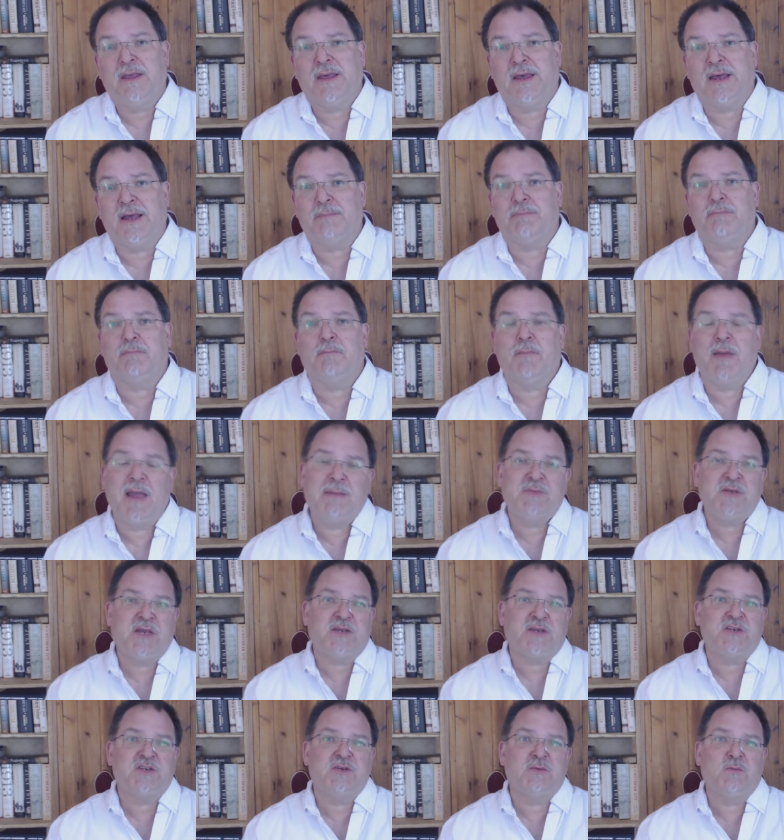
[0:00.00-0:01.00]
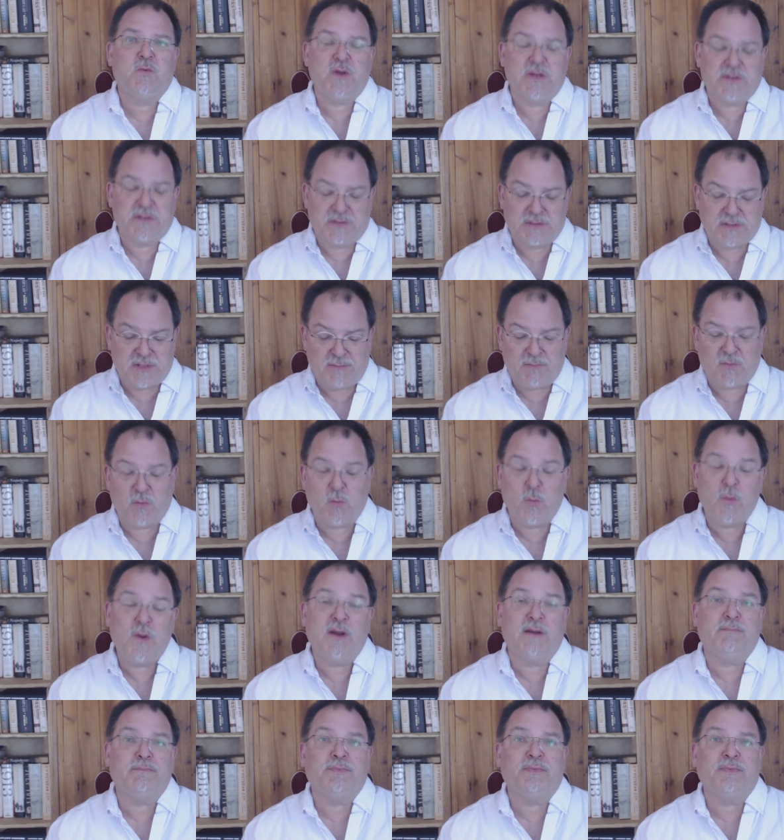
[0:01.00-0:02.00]
Uh, my objection was, number
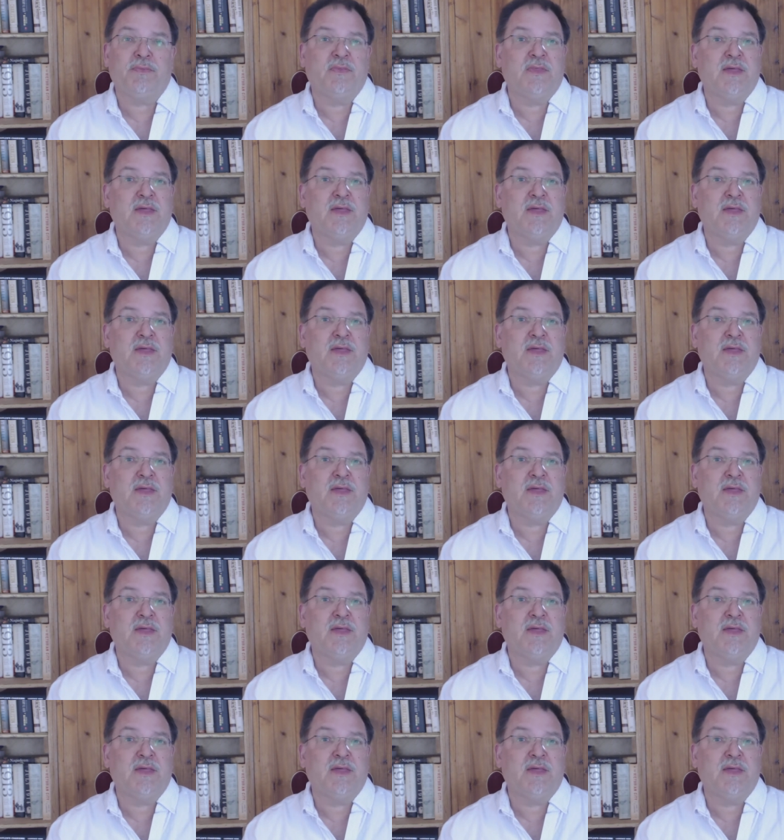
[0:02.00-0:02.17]
one,